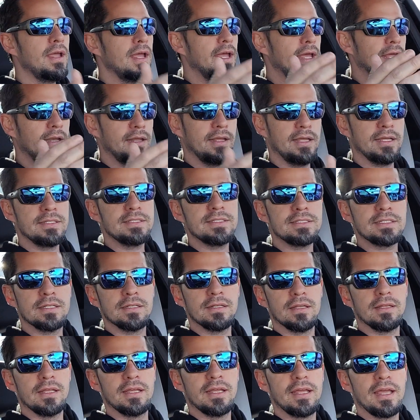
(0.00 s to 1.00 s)
and
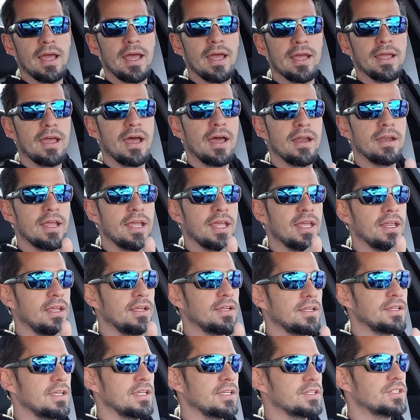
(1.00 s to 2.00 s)
instantly I got
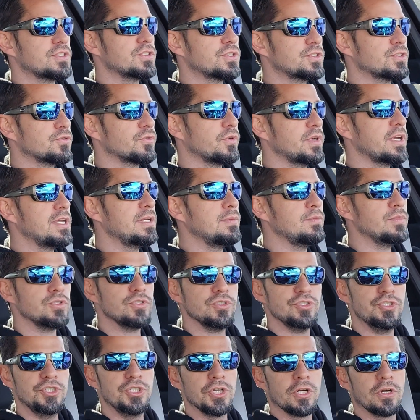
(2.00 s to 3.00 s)
an
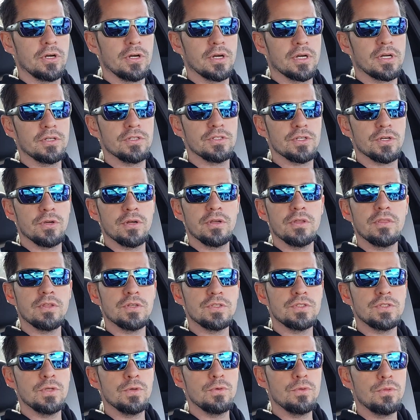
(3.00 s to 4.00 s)
extreme jerk during the
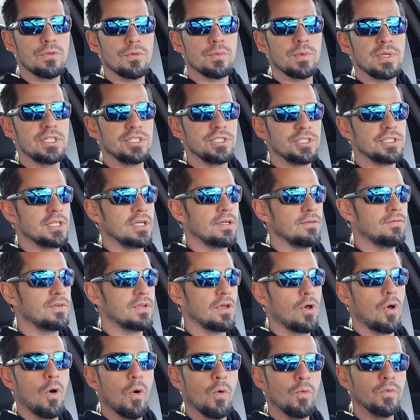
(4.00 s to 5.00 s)
2-3 shift,
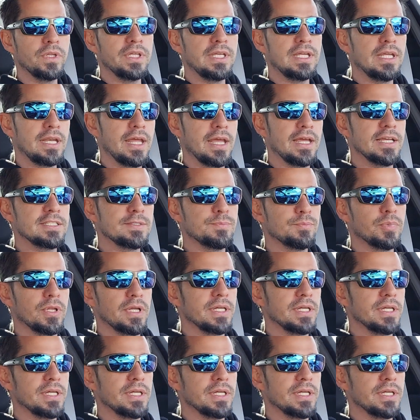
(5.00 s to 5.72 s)
only in S+.